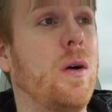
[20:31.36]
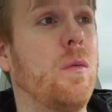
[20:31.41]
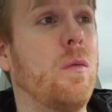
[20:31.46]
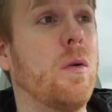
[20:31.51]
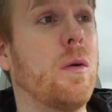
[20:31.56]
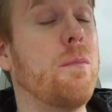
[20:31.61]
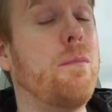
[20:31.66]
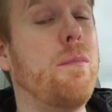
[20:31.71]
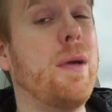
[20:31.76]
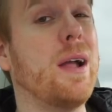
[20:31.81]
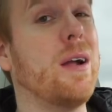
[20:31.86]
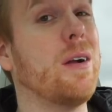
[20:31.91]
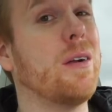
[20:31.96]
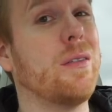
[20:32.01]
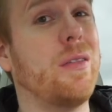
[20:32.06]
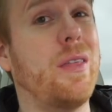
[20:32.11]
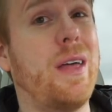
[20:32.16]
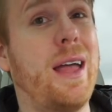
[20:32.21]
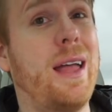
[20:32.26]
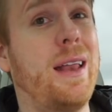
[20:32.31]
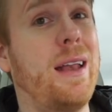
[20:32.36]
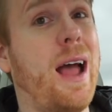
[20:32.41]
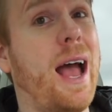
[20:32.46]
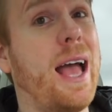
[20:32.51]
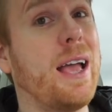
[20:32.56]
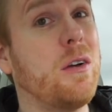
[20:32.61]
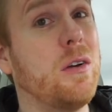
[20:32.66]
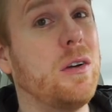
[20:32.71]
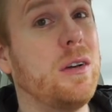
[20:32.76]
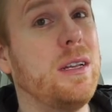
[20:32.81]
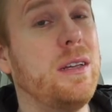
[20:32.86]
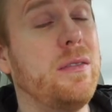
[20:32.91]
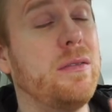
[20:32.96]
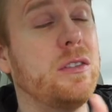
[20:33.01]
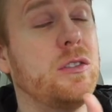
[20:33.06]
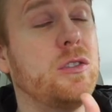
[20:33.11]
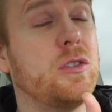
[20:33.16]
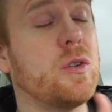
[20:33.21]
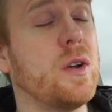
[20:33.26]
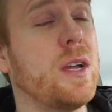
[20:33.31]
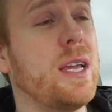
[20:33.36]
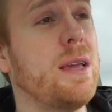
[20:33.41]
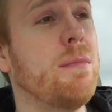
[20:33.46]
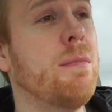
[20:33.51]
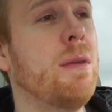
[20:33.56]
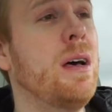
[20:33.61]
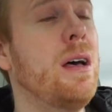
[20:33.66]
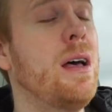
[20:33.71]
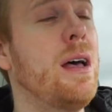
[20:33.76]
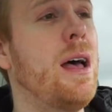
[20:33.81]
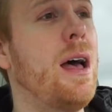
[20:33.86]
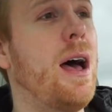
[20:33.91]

were bigger than I could even dream.